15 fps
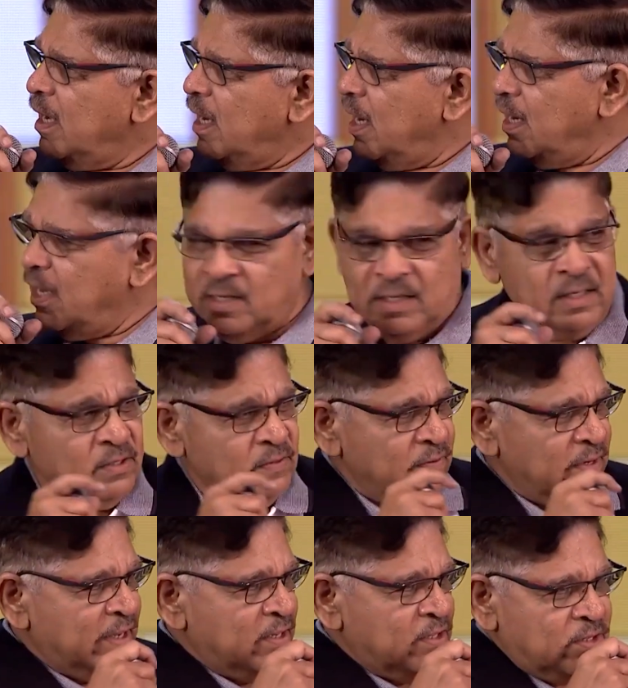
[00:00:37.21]
And I just,
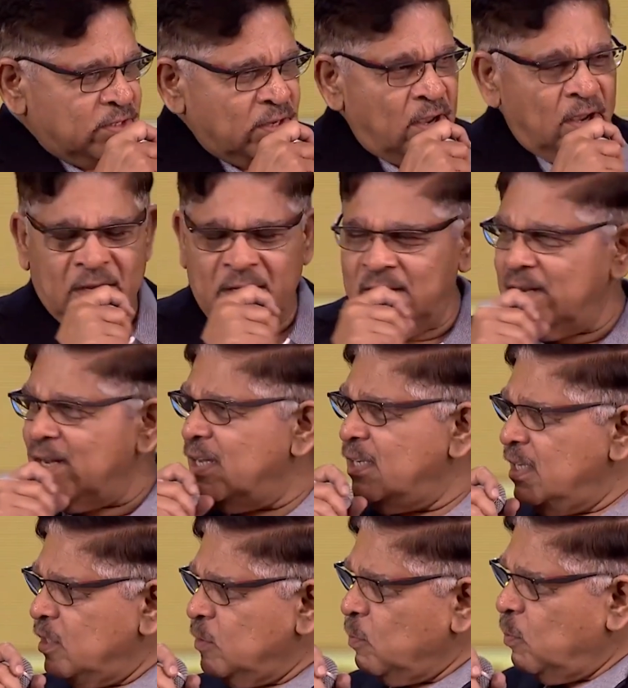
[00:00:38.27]
when I saw her, I
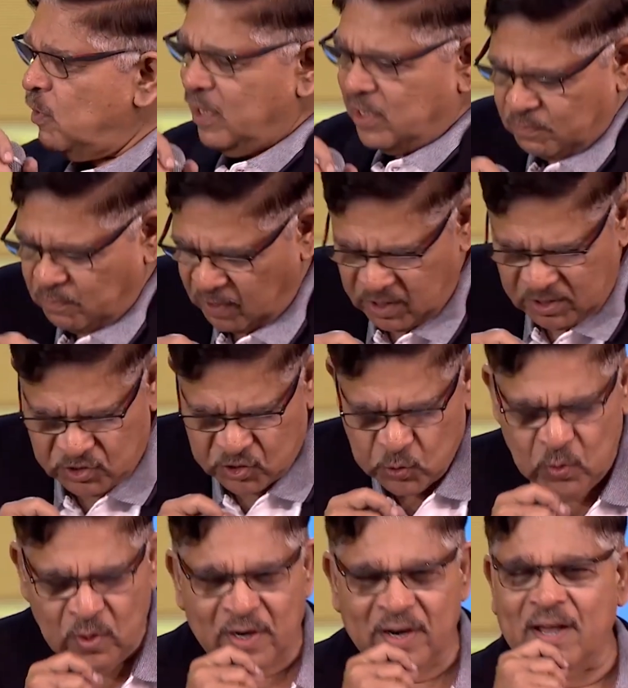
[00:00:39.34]
just pulled a small
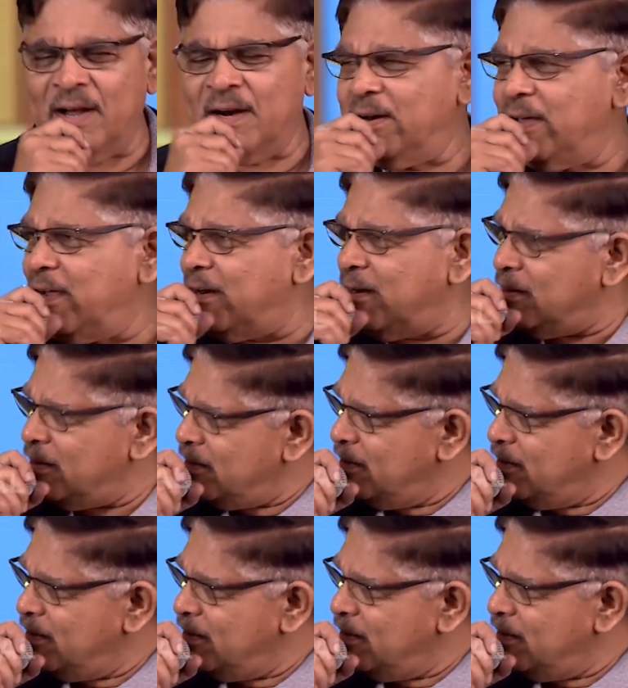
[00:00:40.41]
stool and hugged her.